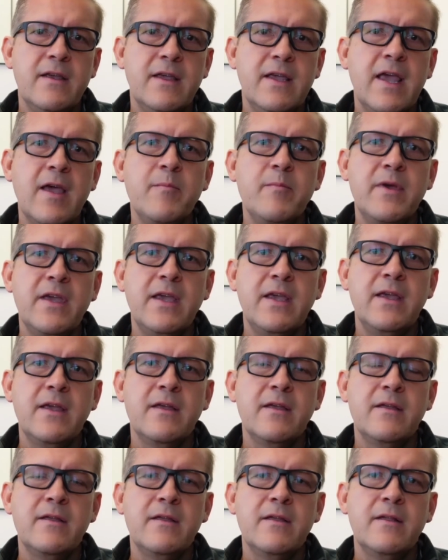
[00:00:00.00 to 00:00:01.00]
can
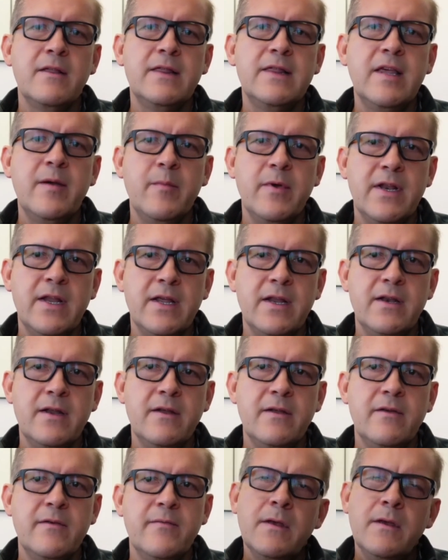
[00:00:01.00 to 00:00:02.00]
be limited.
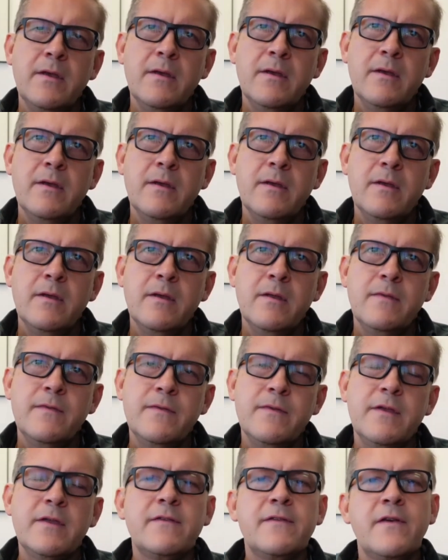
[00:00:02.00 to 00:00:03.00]

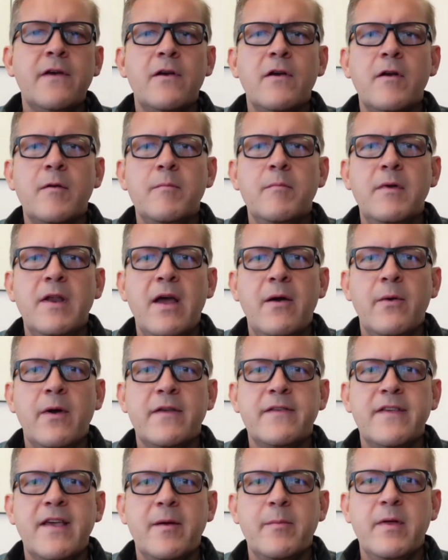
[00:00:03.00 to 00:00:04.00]
The term network
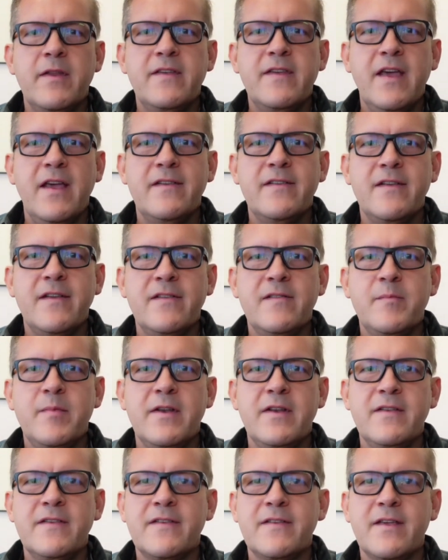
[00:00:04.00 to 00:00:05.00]
segmentation has
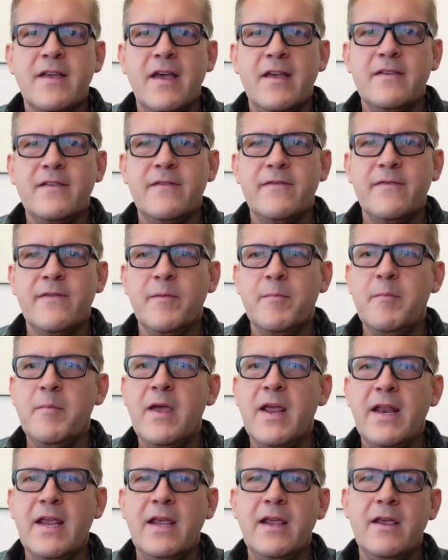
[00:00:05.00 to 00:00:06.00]
been discussed for
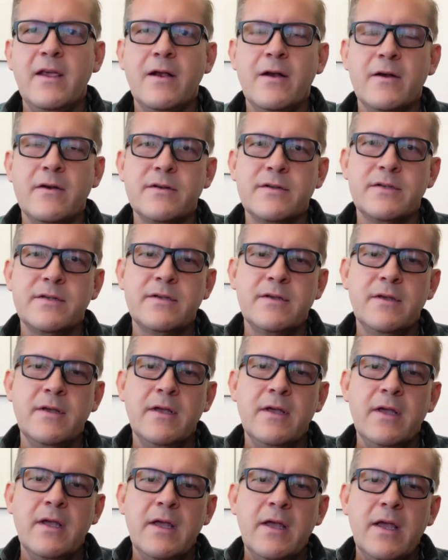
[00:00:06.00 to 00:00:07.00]
many years.
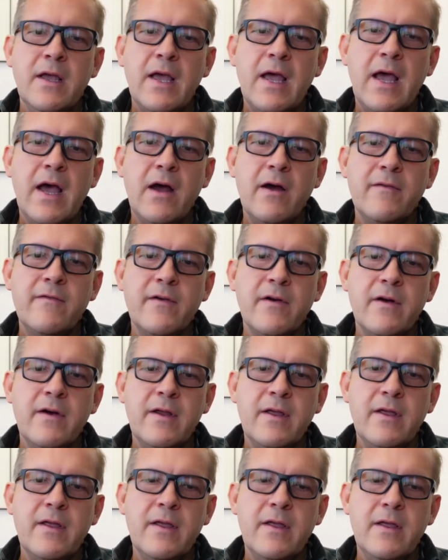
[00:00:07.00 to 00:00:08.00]

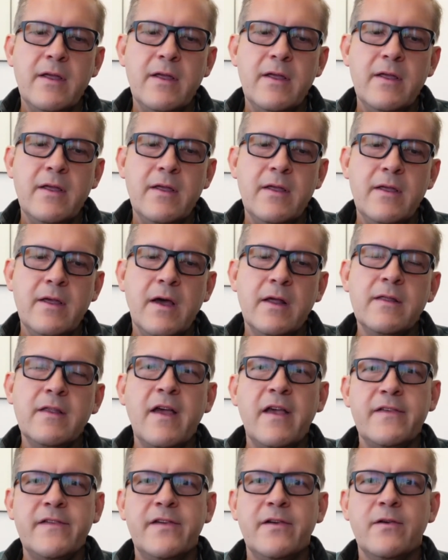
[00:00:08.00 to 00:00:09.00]
However,
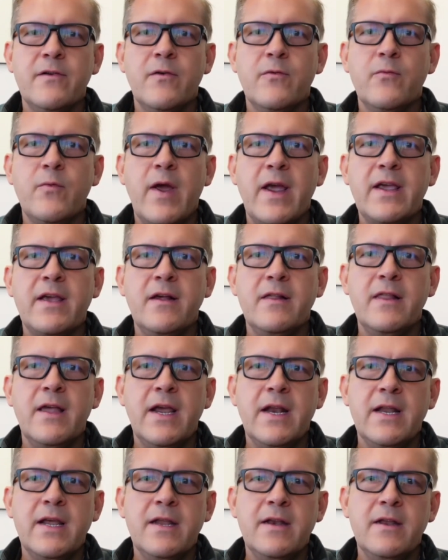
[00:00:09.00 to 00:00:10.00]
unless you're a
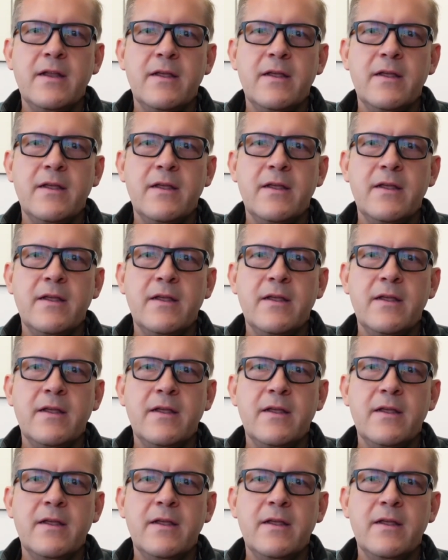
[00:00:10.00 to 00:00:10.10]
regulated